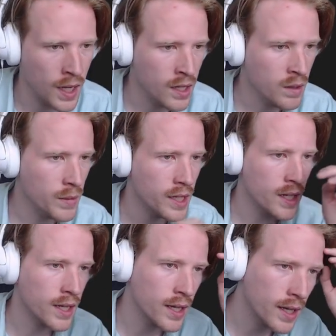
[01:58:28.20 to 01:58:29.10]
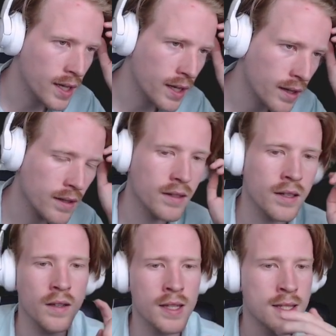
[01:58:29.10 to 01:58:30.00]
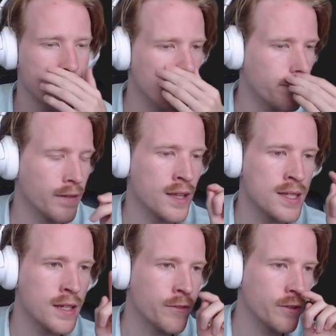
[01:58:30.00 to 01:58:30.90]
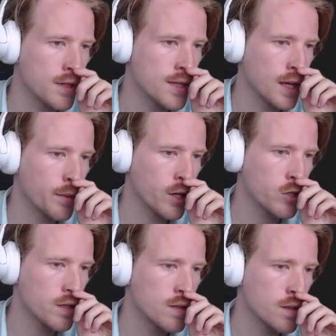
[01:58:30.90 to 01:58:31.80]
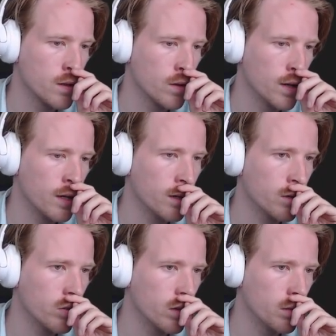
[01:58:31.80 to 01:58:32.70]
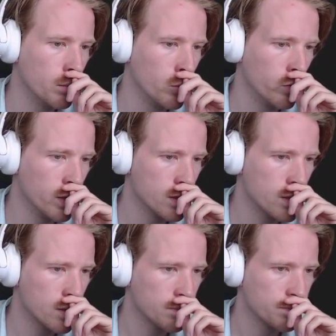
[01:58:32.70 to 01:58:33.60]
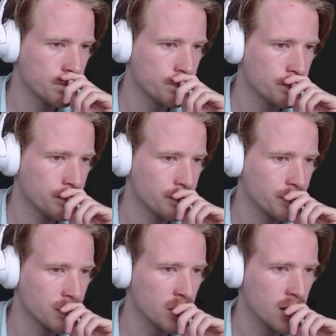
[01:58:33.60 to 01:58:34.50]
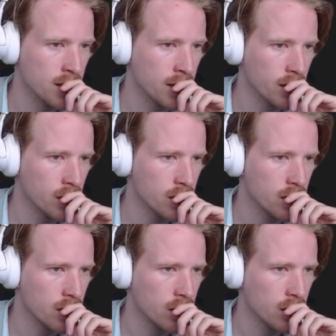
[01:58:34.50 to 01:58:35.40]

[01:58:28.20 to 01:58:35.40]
I'm gonna make. Let's see if they're the same actually. So I'm gonna go to the movies details,